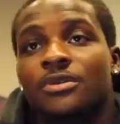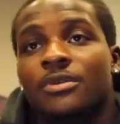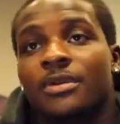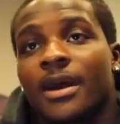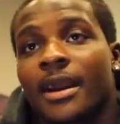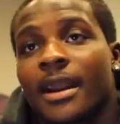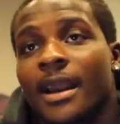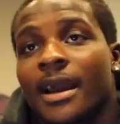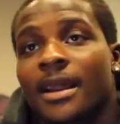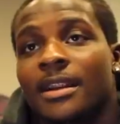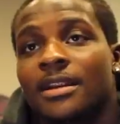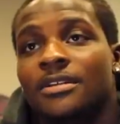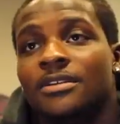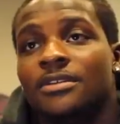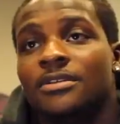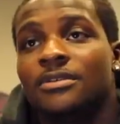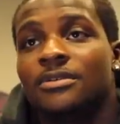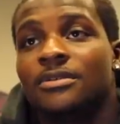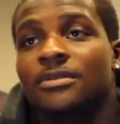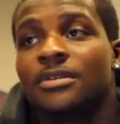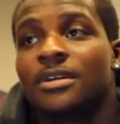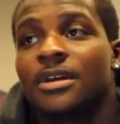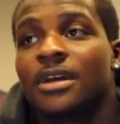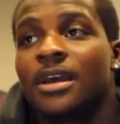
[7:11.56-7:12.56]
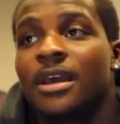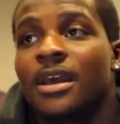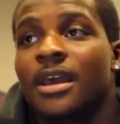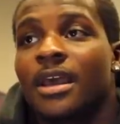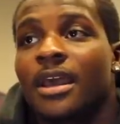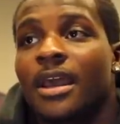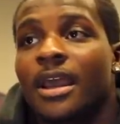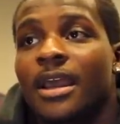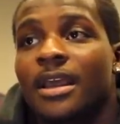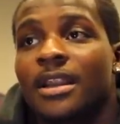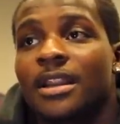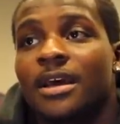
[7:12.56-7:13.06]
do what I got to do,
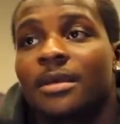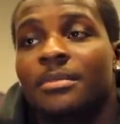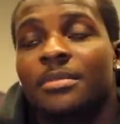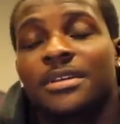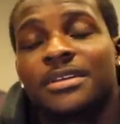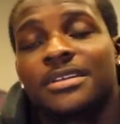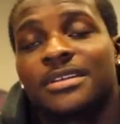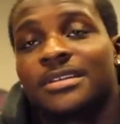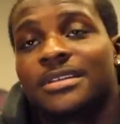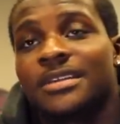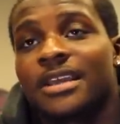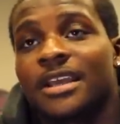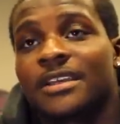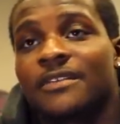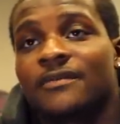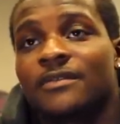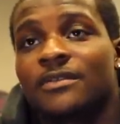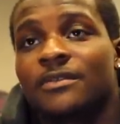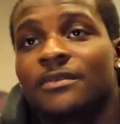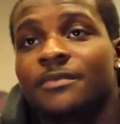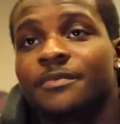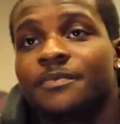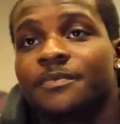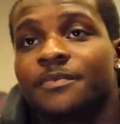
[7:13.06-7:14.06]
and be successful.